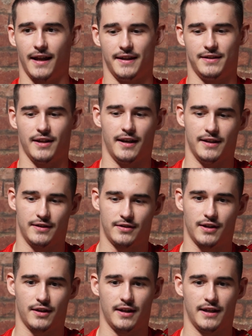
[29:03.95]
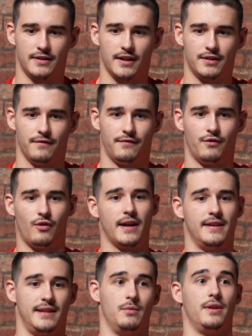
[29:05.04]
and there's such a
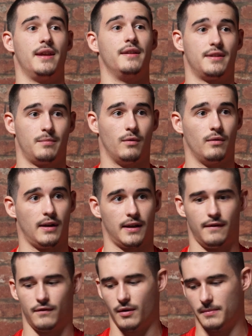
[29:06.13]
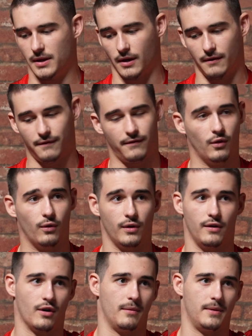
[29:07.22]
variety within the sport. Like you've got to be good at floor,
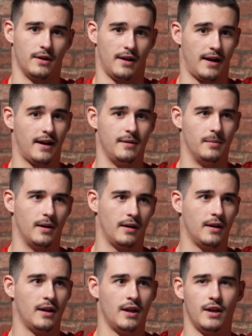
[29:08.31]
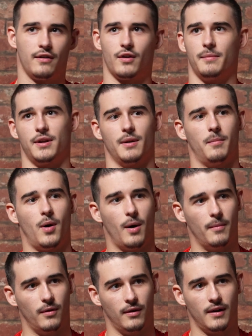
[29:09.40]
you've got to be good at high bar, you've got to be good at
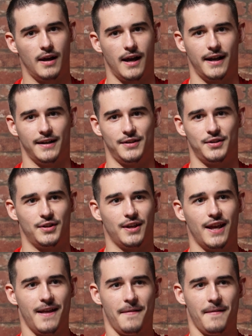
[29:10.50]
pommel, and it's just